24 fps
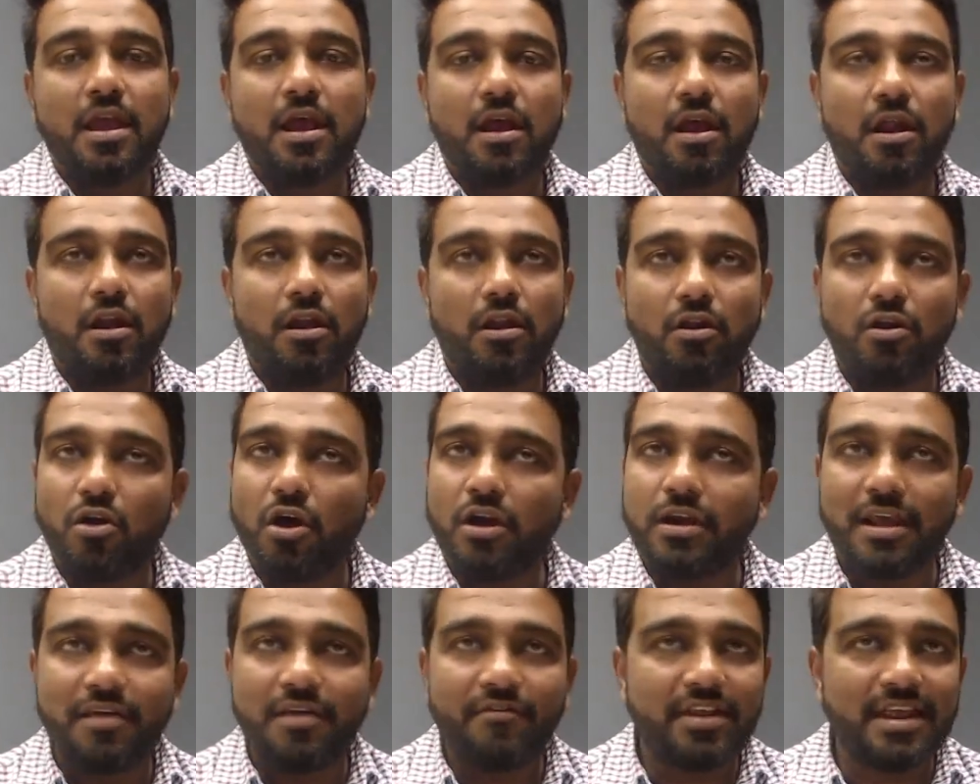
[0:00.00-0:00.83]

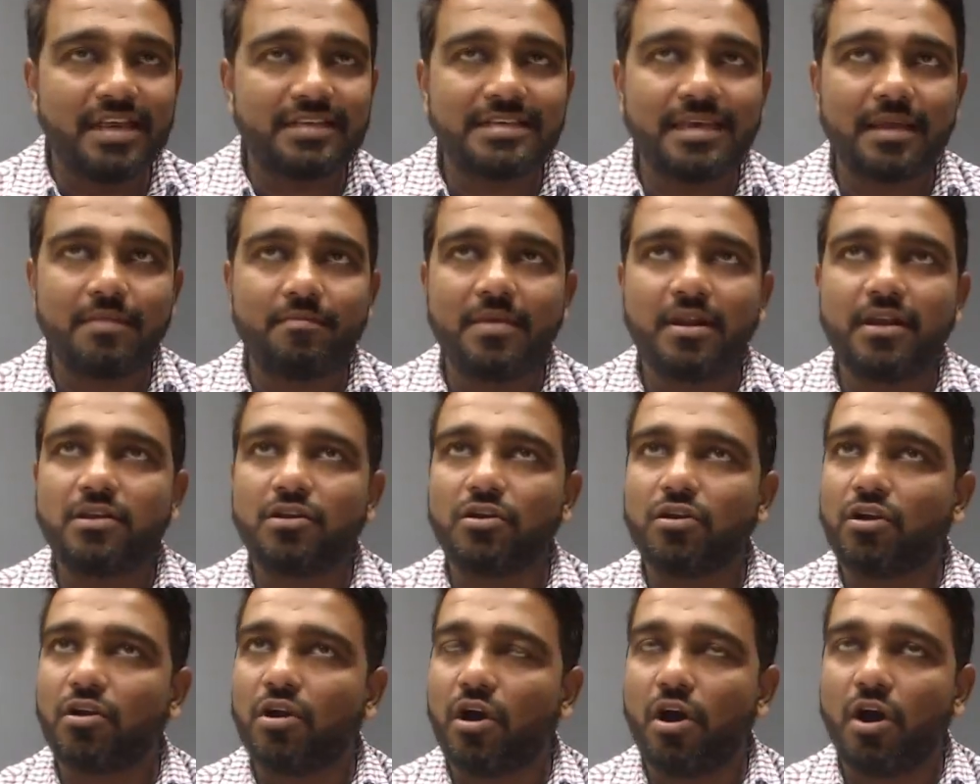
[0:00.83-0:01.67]
Not every assignment
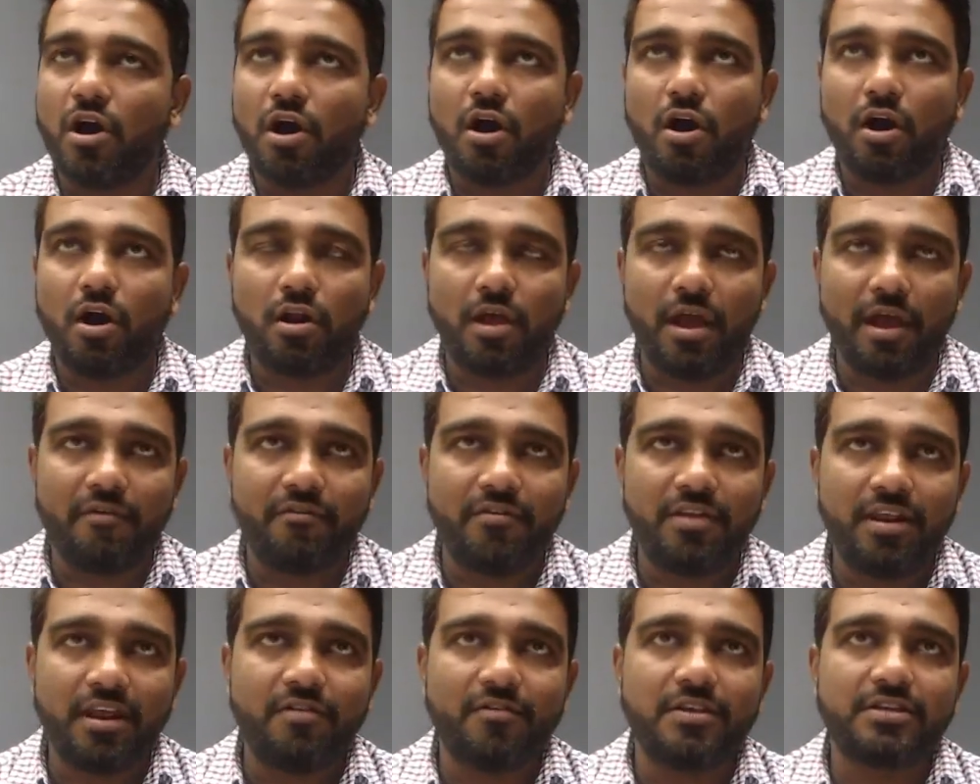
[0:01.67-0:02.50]
or
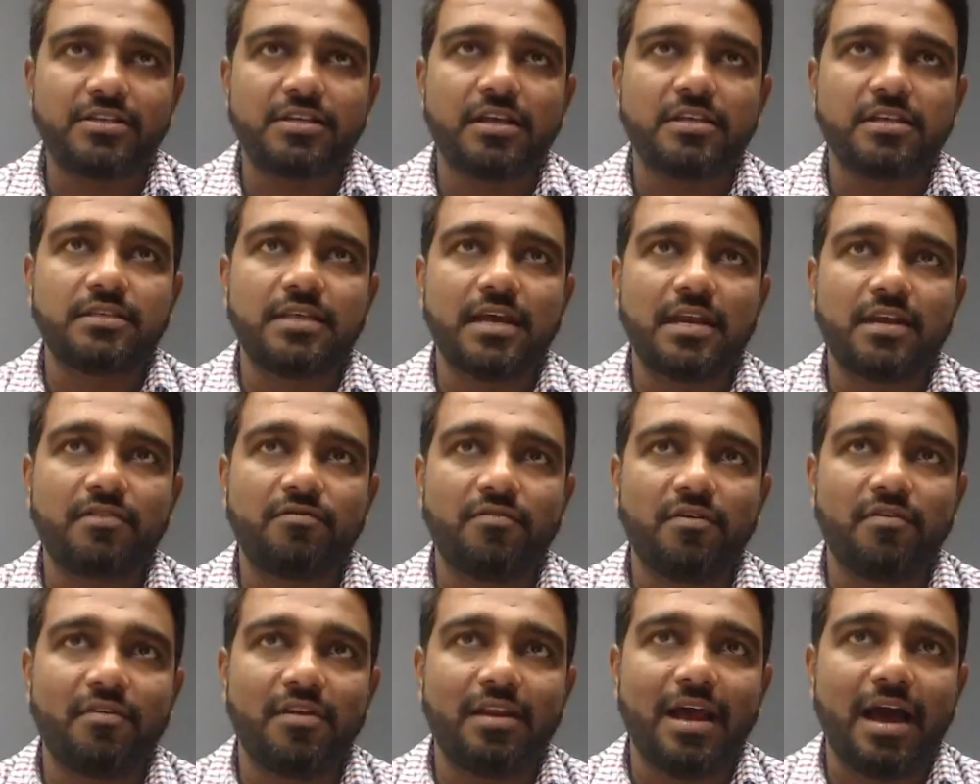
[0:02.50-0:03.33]
every questions that
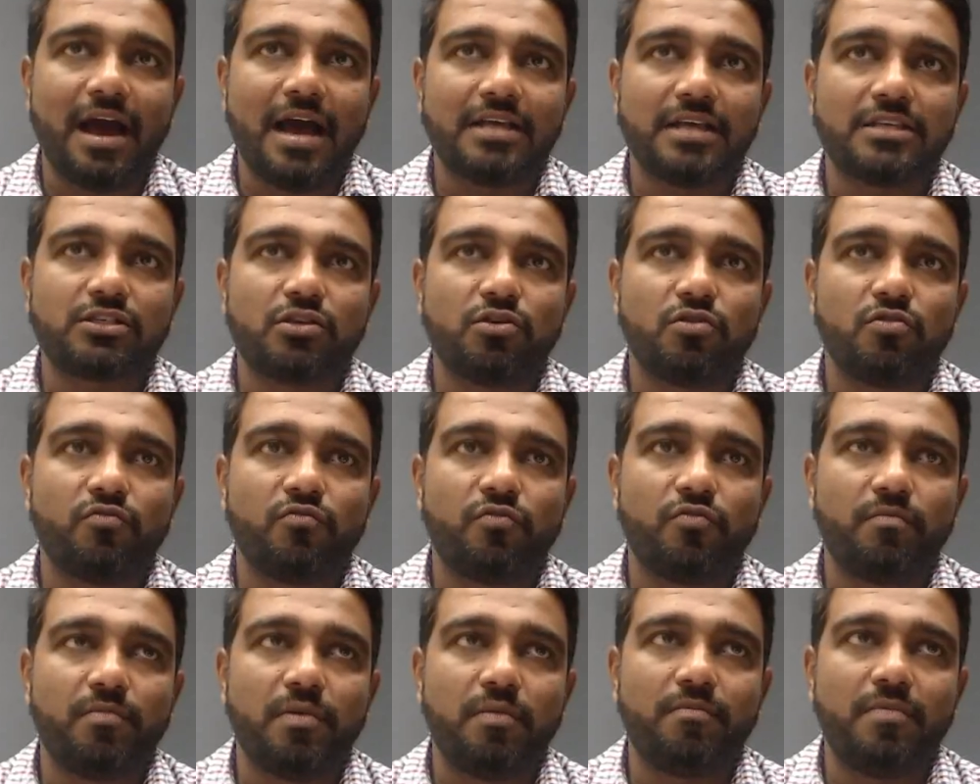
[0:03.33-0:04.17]
we will ask you
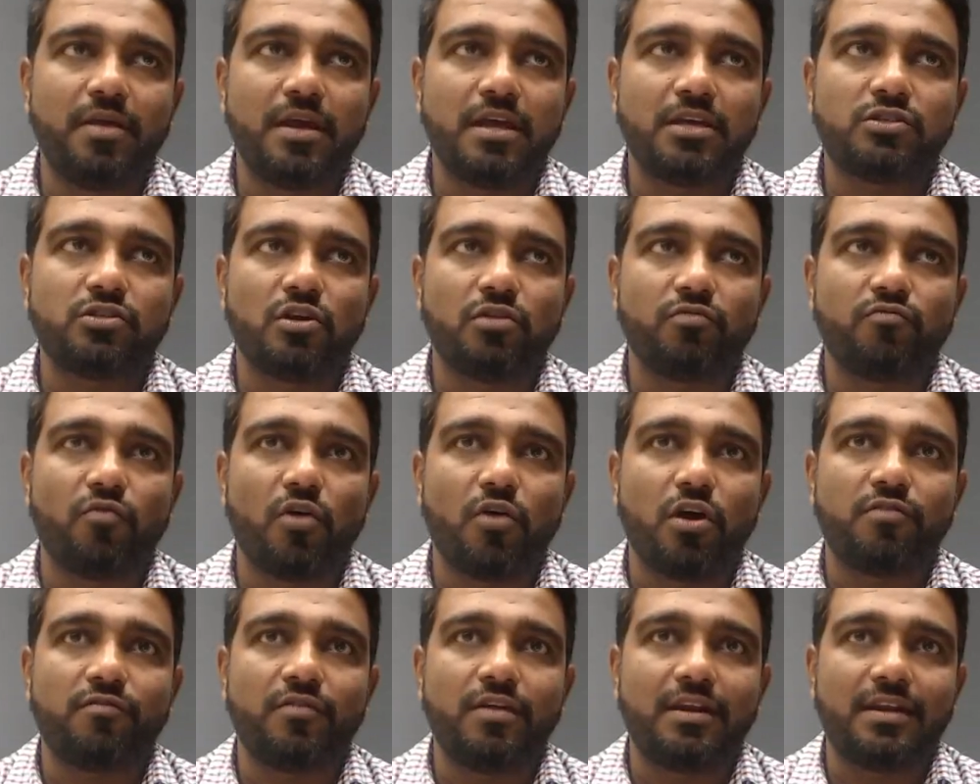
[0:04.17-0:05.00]
would be based on
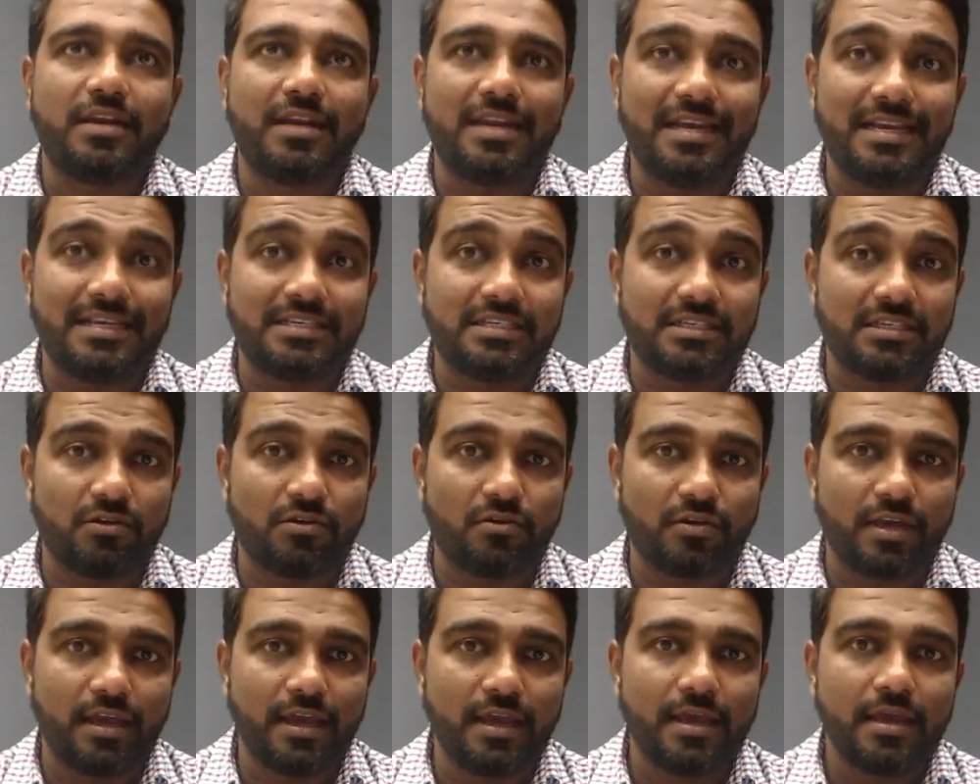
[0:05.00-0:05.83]
what we teach,
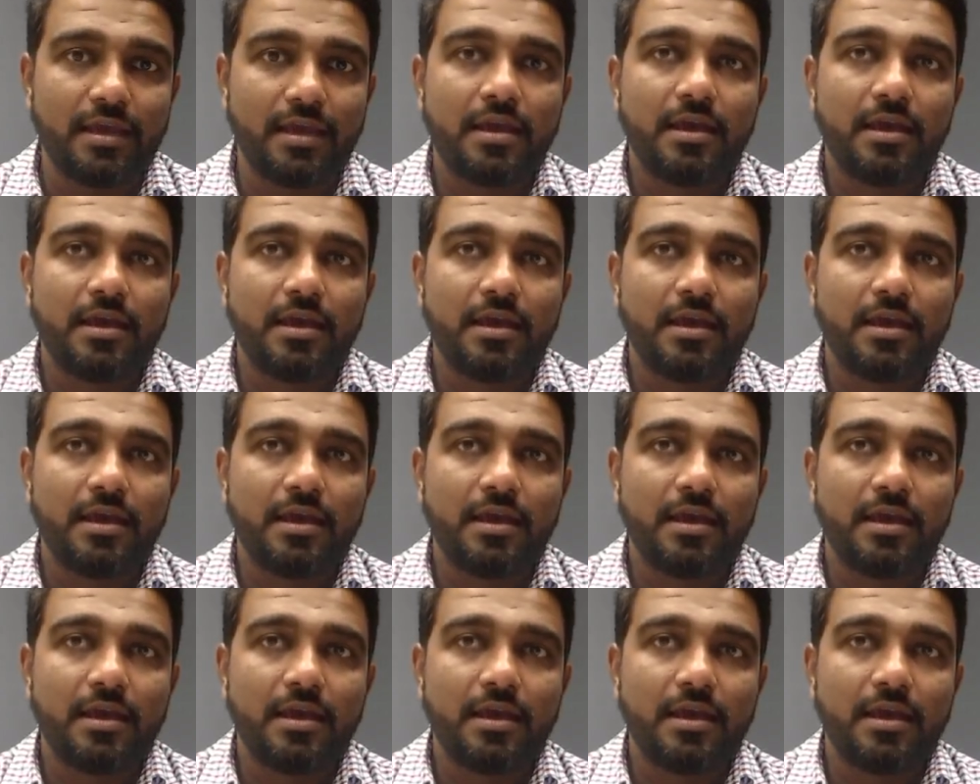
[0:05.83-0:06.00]
okay?